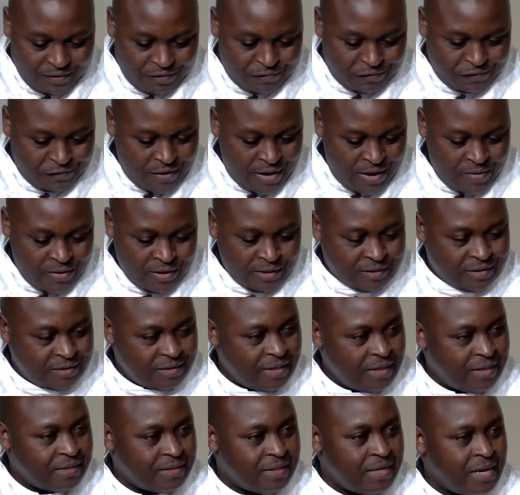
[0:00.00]
flower, it's
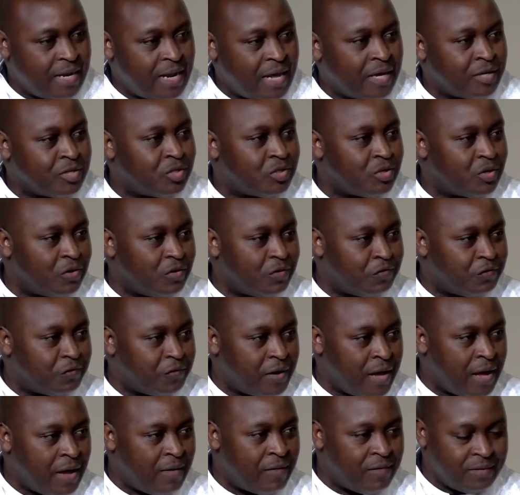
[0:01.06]
the national
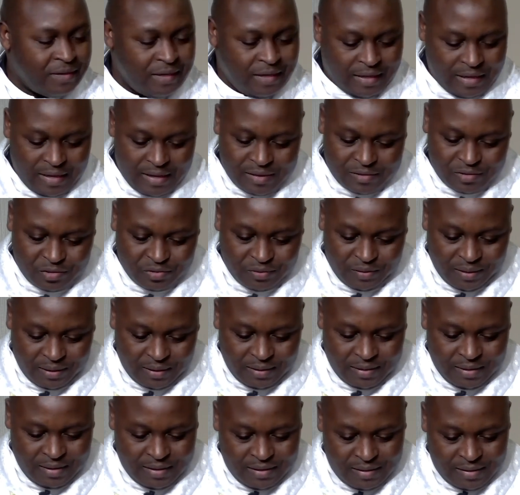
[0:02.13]
flower of the country,
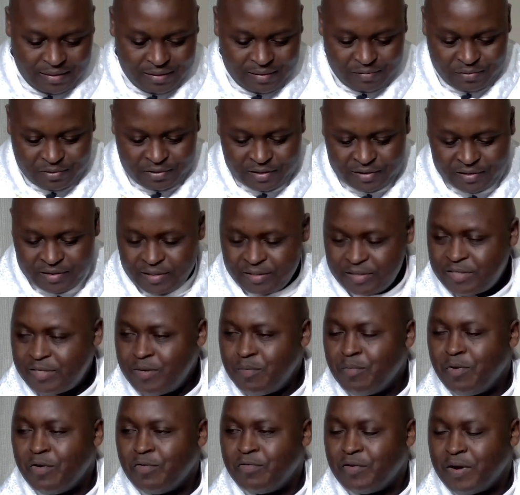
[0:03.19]
which is a
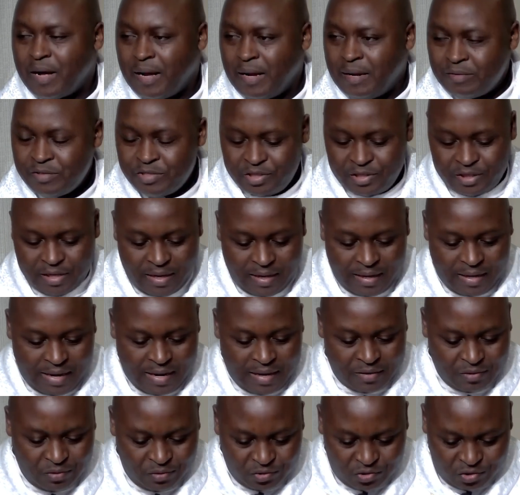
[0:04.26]
symbol of culture
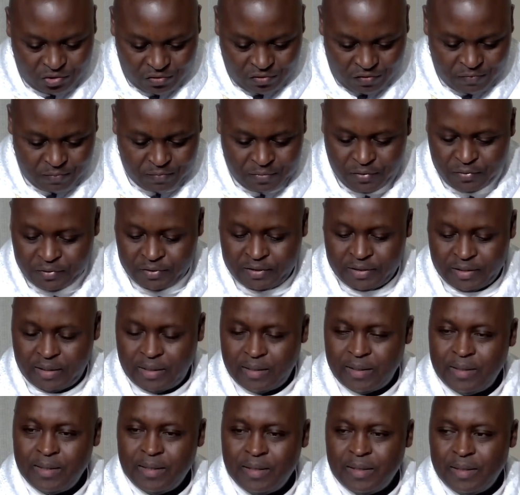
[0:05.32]
and also
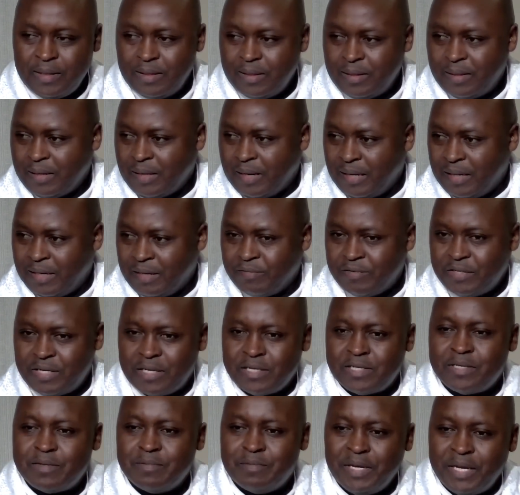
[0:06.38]
beauty. And I've
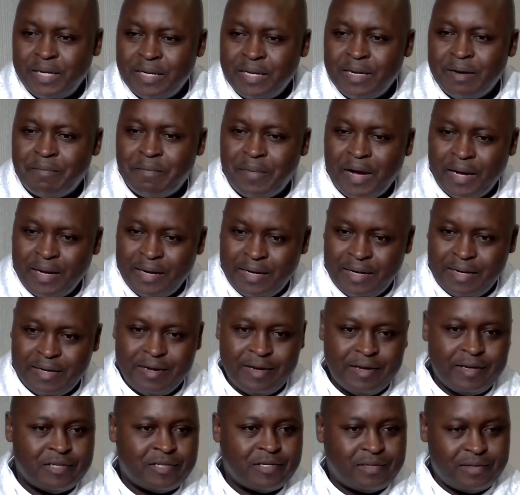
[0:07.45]
just been in
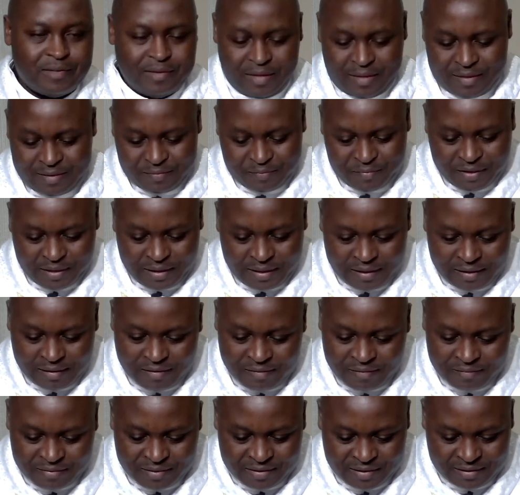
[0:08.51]
Bangladesh at the
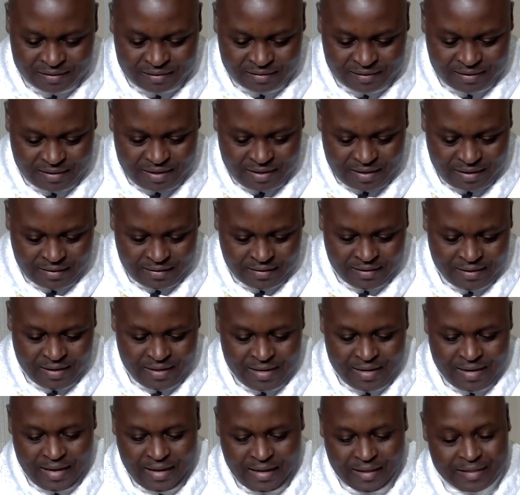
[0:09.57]
beginning of this year,
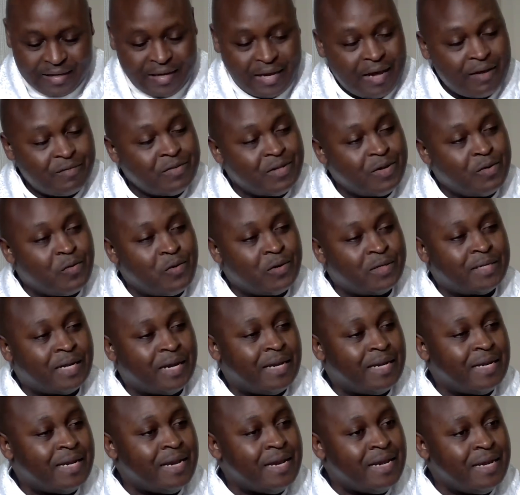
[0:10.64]
and they have the water
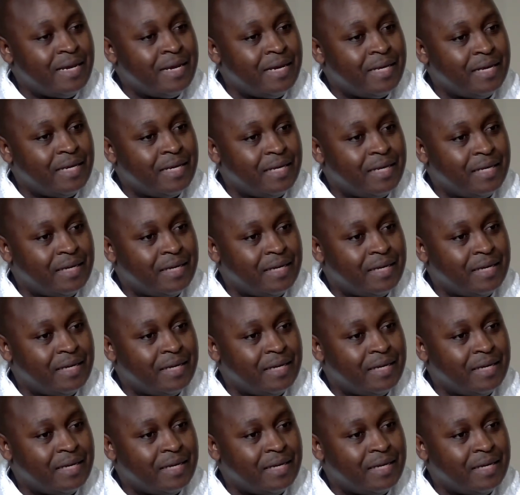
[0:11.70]
lily.